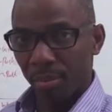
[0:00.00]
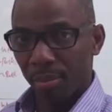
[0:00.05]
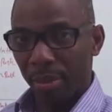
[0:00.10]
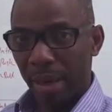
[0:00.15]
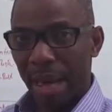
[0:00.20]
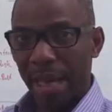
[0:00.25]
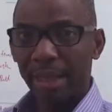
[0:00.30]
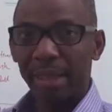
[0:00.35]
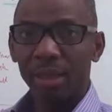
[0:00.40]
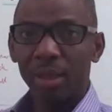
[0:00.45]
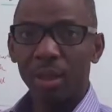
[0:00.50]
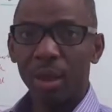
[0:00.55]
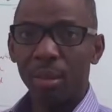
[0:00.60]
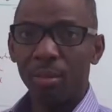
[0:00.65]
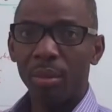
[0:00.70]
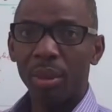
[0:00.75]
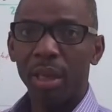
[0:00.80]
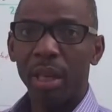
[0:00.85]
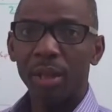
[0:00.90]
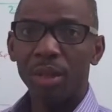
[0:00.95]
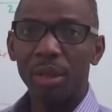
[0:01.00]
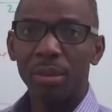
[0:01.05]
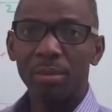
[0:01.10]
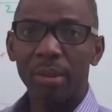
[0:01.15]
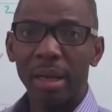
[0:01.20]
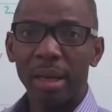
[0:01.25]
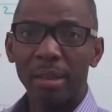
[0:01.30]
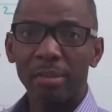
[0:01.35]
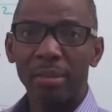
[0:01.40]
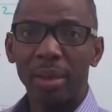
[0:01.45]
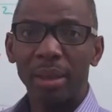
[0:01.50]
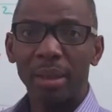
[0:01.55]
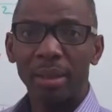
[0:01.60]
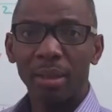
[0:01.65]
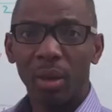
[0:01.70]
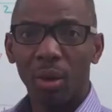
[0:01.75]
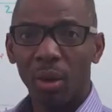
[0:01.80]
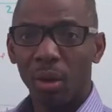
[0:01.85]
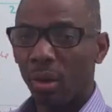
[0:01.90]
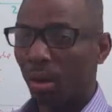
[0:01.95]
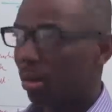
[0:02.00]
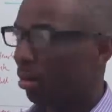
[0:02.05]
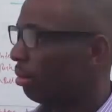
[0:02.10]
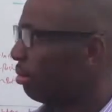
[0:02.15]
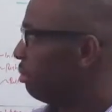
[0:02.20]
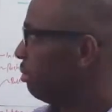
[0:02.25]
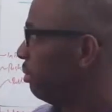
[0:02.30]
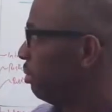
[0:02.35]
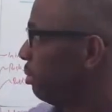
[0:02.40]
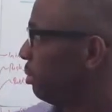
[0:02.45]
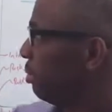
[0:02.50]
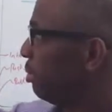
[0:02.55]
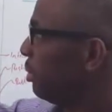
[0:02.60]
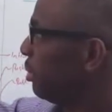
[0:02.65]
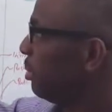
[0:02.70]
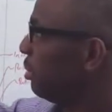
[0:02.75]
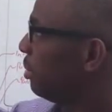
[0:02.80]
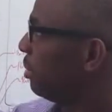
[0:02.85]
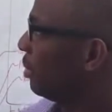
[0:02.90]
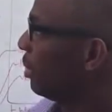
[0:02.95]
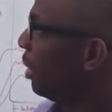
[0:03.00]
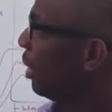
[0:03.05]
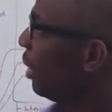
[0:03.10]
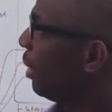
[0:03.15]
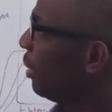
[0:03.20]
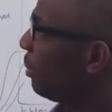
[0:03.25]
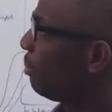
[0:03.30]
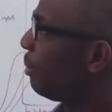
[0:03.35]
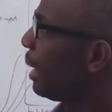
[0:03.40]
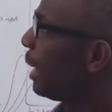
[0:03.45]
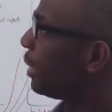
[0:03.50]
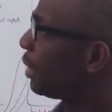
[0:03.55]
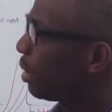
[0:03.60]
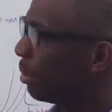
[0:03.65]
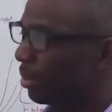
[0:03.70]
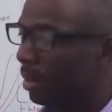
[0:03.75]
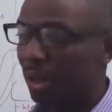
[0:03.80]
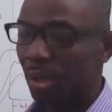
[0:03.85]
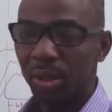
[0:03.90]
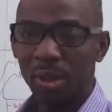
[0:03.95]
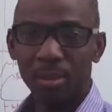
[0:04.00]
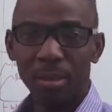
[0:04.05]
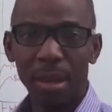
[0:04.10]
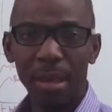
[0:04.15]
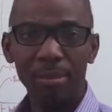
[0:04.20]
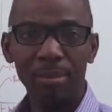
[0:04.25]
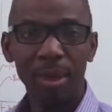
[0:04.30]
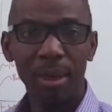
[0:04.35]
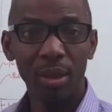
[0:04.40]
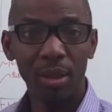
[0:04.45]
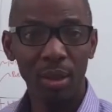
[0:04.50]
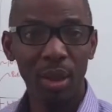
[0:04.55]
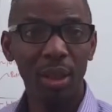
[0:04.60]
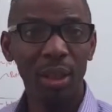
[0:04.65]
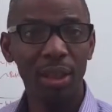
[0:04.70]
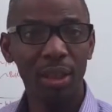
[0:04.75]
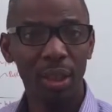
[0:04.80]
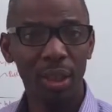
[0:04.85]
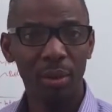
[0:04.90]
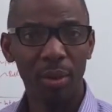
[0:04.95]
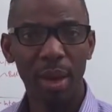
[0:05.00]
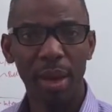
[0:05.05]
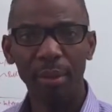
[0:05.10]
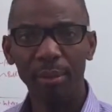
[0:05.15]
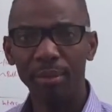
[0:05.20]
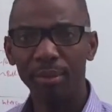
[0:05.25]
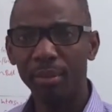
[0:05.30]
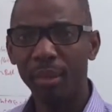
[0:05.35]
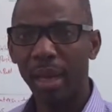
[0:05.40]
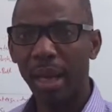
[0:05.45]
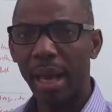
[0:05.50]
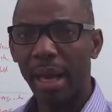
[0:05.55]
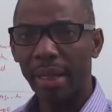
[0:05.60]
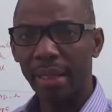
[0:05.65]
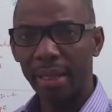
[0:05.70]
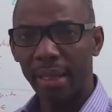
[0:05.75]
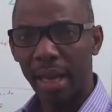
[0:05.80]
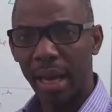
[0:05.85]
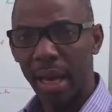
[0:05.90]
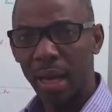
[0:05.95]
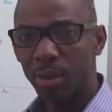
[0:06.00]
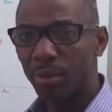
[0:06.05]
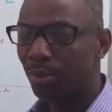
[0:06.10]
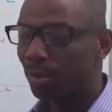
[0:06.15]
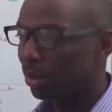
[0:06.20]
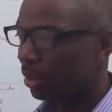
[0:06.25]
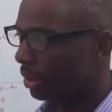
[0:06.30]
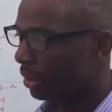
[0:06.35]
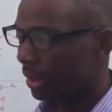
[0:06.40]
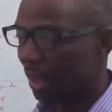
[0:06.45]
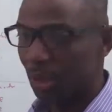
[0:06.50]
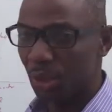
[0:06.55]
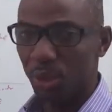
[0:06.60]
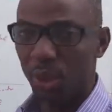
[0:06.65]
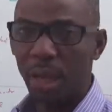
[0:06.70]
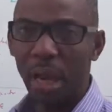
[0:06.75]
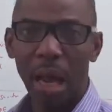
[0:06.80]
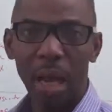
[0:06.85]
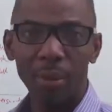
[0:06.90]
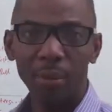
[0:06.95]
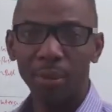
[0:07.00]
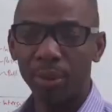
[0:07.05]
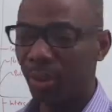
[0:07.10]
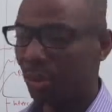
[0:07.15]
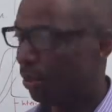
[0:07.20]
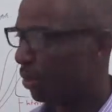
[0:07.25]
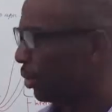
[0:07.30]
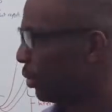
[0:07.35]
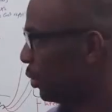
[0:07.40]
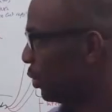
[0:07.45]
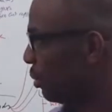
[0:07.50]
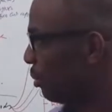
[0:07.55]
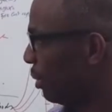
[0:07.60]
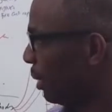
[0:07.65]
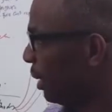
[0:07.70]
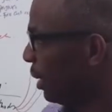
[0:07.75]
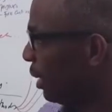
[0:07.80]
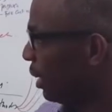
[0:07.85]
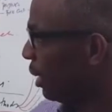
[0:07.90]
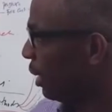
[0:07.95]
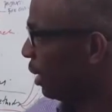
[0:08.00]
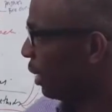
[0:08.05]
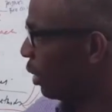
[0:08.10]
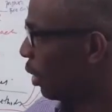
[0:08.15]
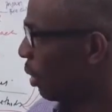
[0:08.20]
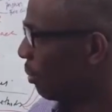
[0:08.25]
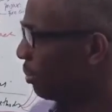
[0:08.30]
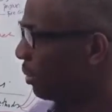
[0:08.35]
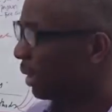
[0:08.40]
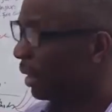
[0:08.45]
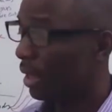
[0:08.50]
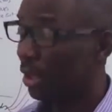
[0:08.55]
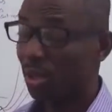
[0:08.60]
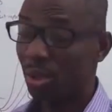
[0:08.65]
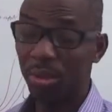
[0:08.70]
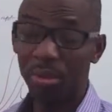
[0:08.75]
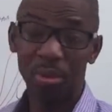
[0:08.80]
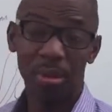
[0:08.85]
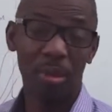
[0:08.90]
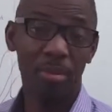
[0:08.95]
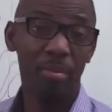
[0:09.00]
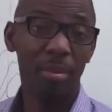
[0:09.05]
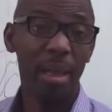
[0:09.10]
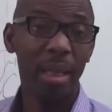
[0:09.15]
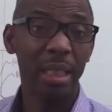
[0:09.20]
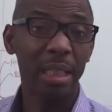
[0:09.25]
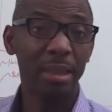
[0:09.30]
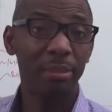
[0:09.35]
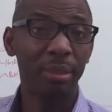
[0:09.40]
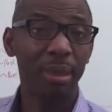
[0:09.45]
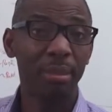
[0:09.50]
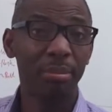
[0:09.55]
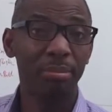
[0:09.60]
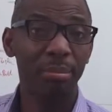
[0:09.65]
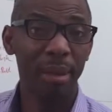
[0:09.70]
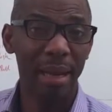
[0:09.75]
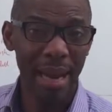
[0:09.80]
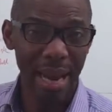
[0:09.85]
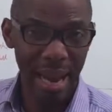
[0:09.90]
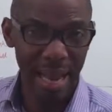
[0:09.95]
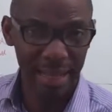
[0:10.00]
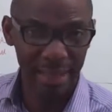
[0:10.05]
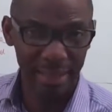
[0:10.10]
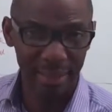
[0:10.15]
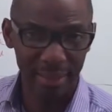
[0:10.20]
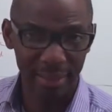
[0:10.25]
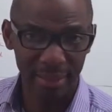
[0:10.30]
plan communication management or plan communication management knowledge area, and the output, natural output, is going to be the communications management plan,